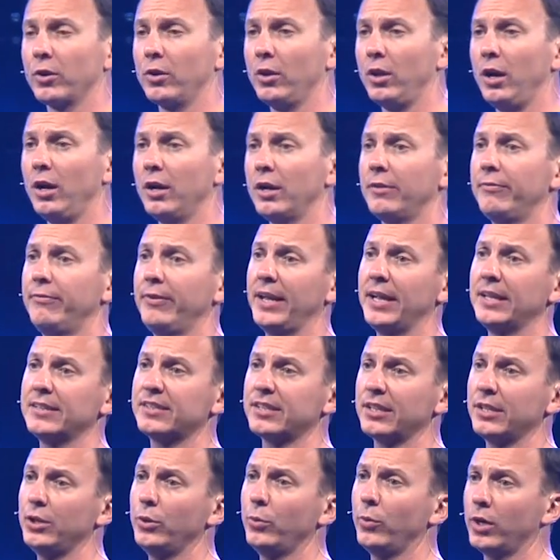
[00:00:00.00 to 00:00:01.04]
along,
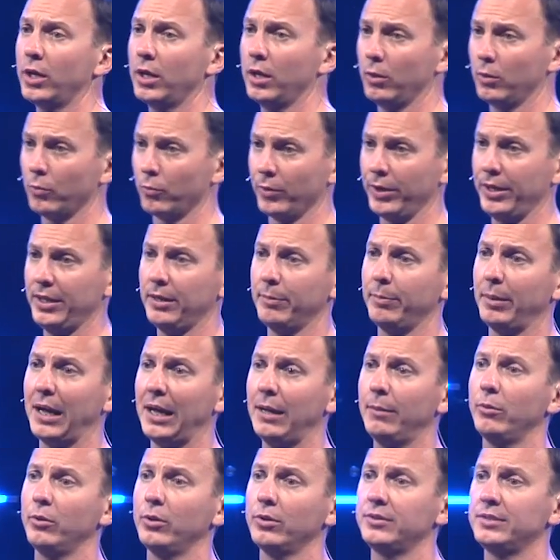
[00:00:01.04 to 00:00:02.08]
advanced, and you want to read the
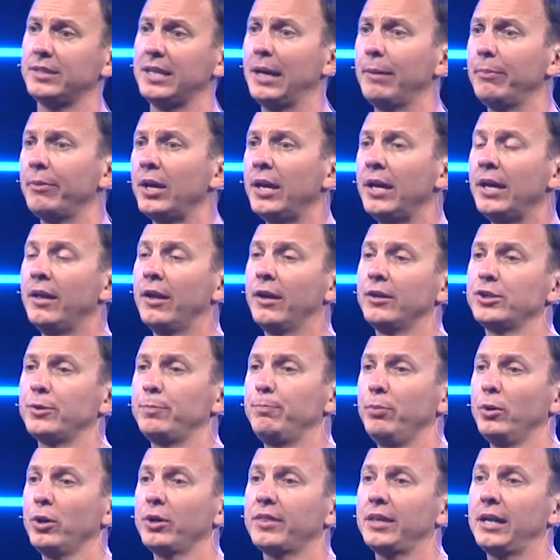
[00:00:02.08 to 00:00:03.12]
Bible in depth, there's a
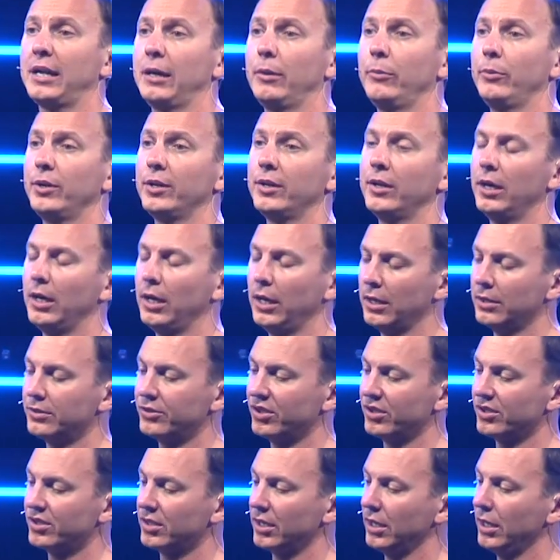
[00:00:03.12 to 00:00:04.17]
book that I would uh,
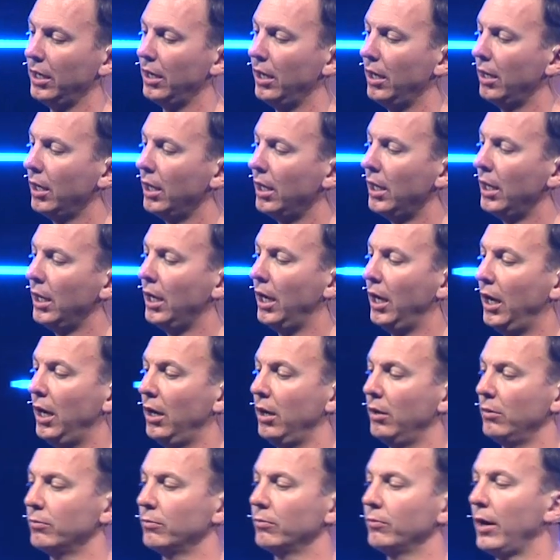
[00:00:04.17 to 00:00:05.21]
just uh,
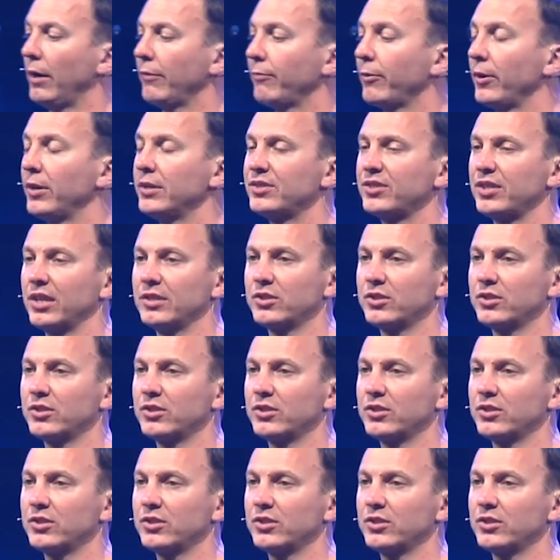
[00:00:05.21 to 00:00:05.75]
uh, reference.